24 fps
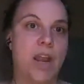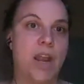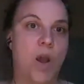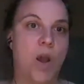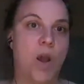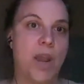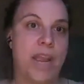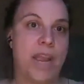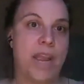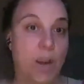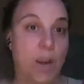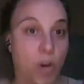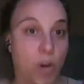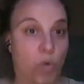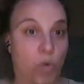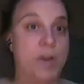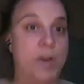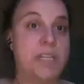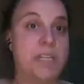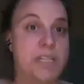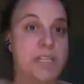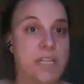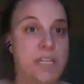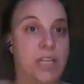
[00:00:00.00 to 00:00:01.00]

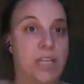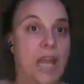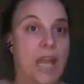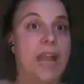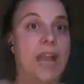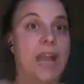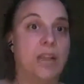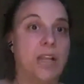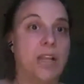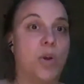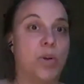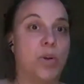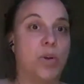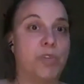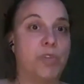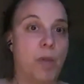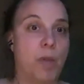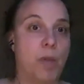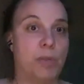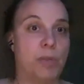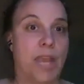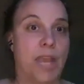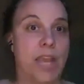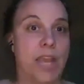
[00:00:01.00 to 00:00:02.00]
increase the likelihood of
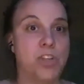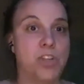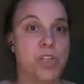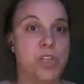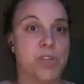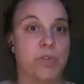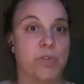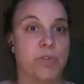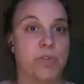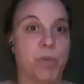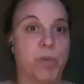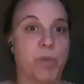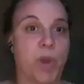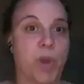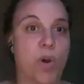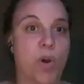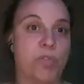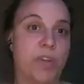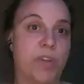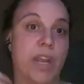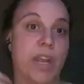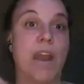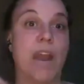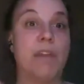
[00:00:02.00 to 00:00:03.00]
complications from
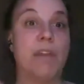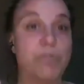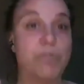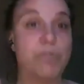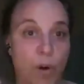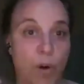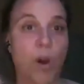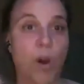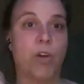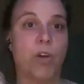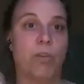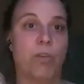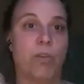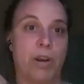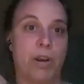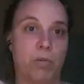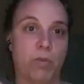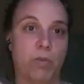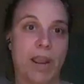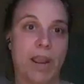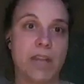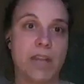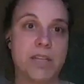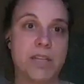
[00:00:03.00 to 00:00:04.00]
COVID at far greater
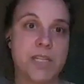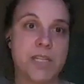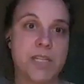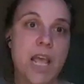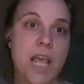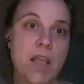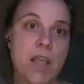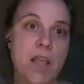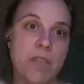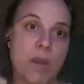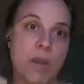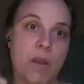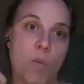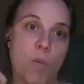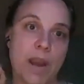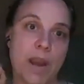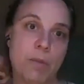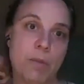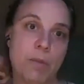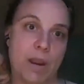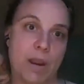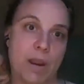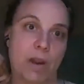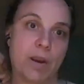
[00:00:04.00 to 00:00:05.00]
rates than white
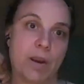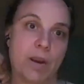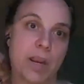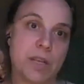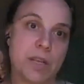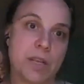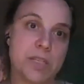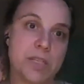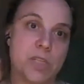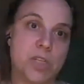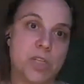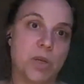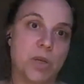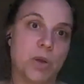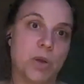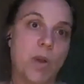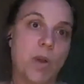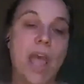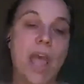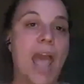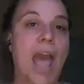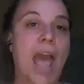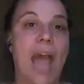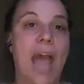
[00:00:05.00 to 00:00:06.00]
Americans do.
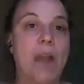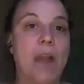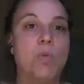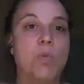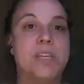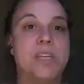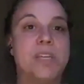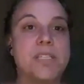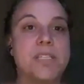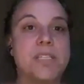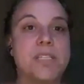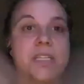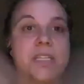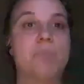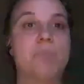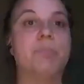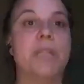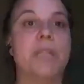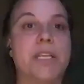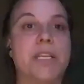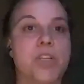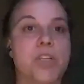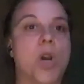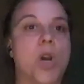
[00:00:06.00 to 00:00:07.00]
And we simply
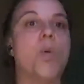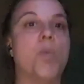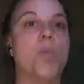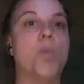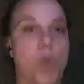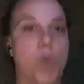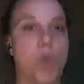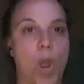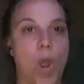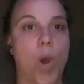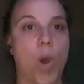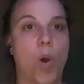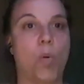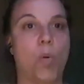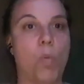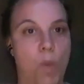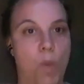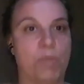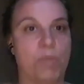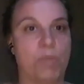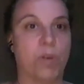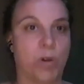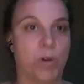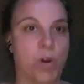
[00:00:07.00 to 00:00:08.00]
don't know
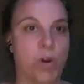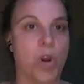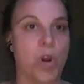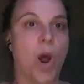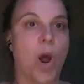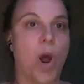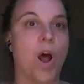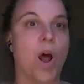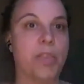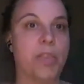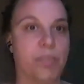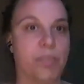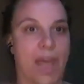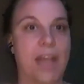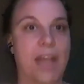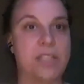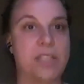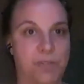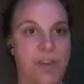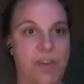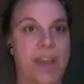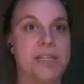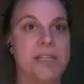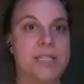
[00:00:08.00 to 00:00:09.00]
whether or not that's
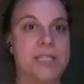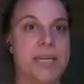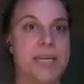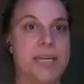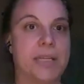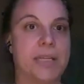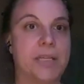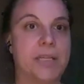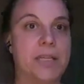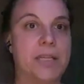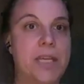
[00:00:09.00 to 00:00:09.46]
affecting